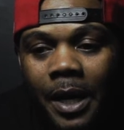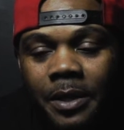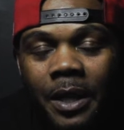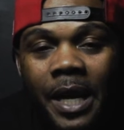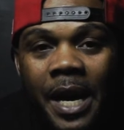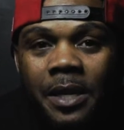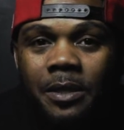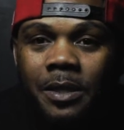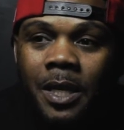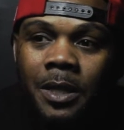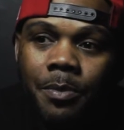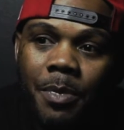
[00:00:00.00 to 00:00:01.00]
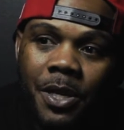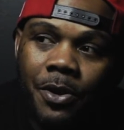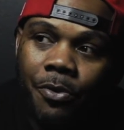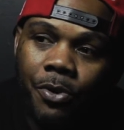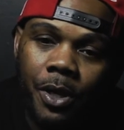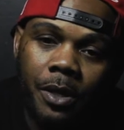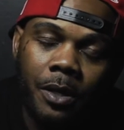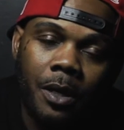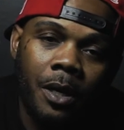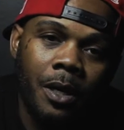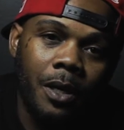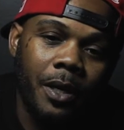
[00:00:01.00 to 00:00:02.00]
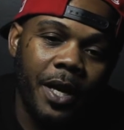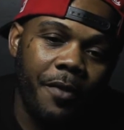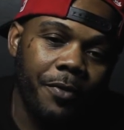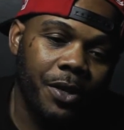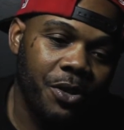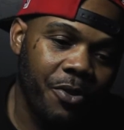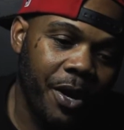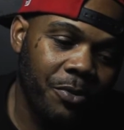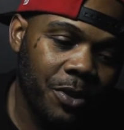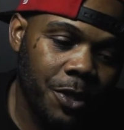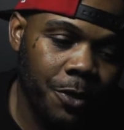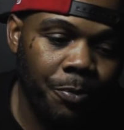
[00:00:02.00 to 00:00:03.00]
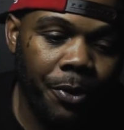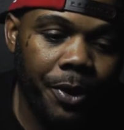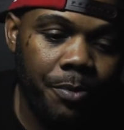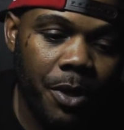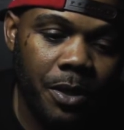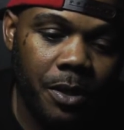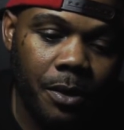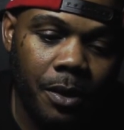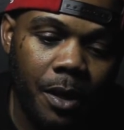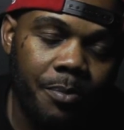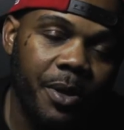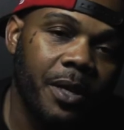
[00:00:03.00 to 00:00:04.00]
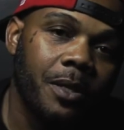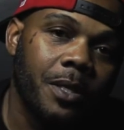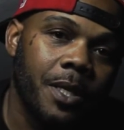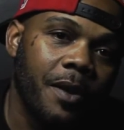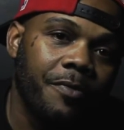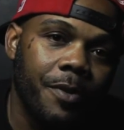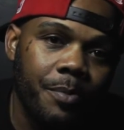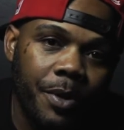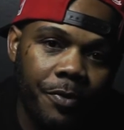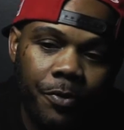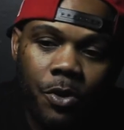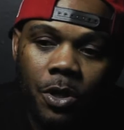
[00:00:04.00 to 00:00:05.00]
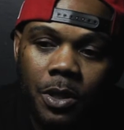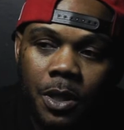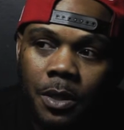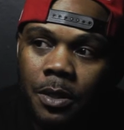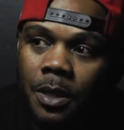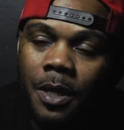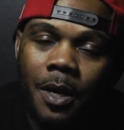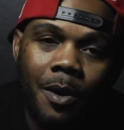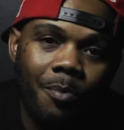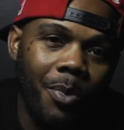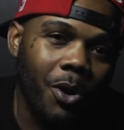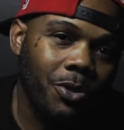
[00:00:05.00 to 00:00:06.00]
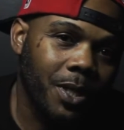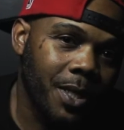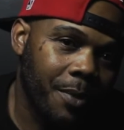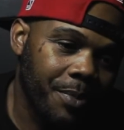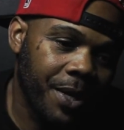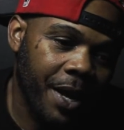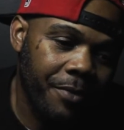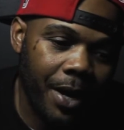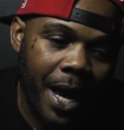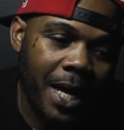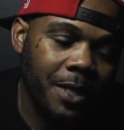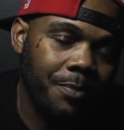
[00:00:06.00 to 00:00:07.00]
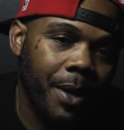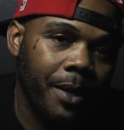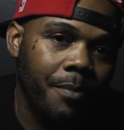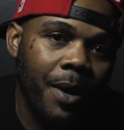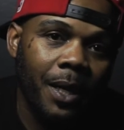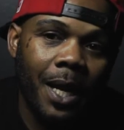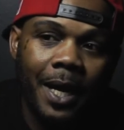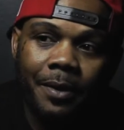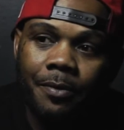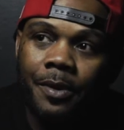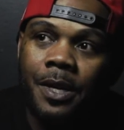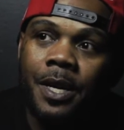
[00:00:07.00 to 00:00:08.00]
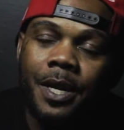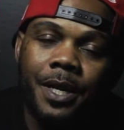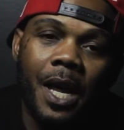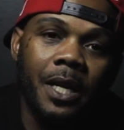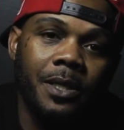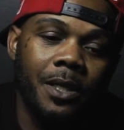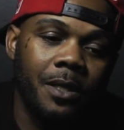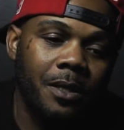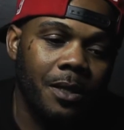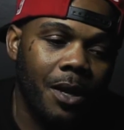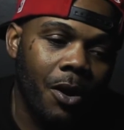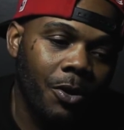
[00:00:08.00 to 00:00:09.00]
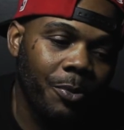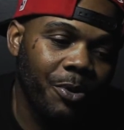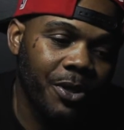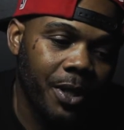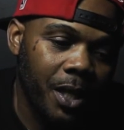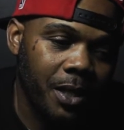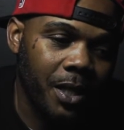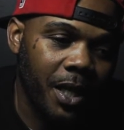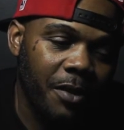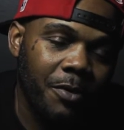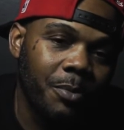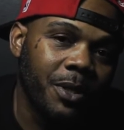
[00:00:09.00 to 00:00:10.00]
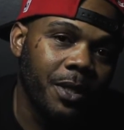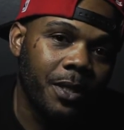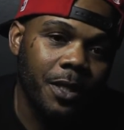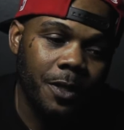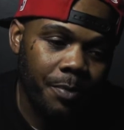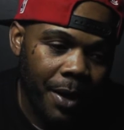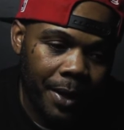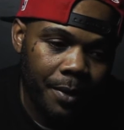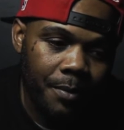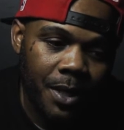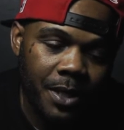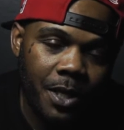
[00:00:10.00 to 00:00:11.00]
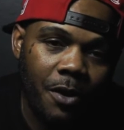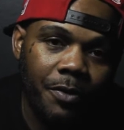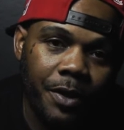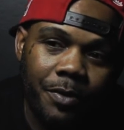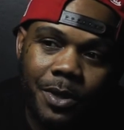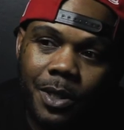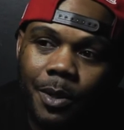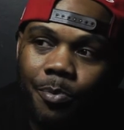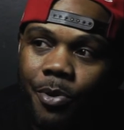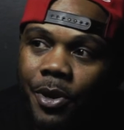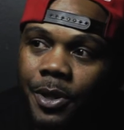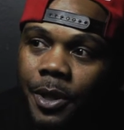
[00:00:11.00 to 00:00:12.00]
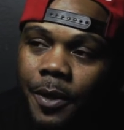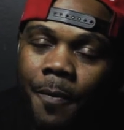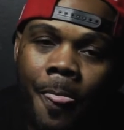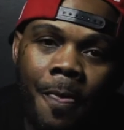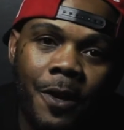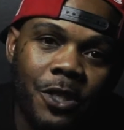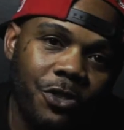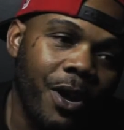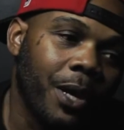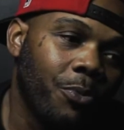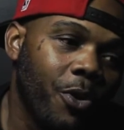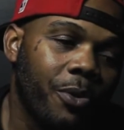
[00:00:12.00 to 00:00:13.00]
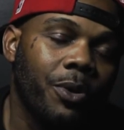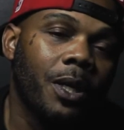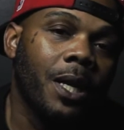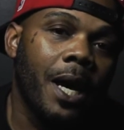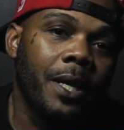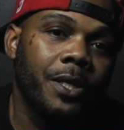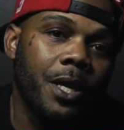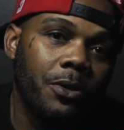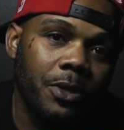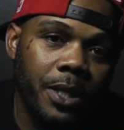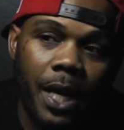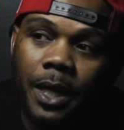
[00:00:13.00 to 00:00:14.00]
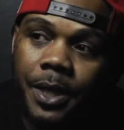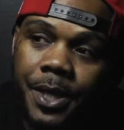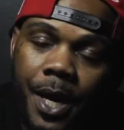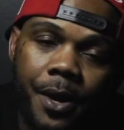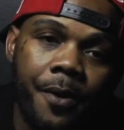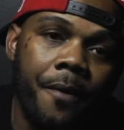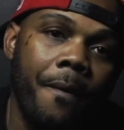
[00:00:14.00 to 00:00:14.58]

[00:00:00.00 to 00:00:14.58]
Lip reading: the latter stage of my career, HefeDaGreat was just pretty much a bigger step for me for just bossing up in every aspect of my life, not just on a production level, but just expanding myself even to the point of trying to work with a lot of young talent now.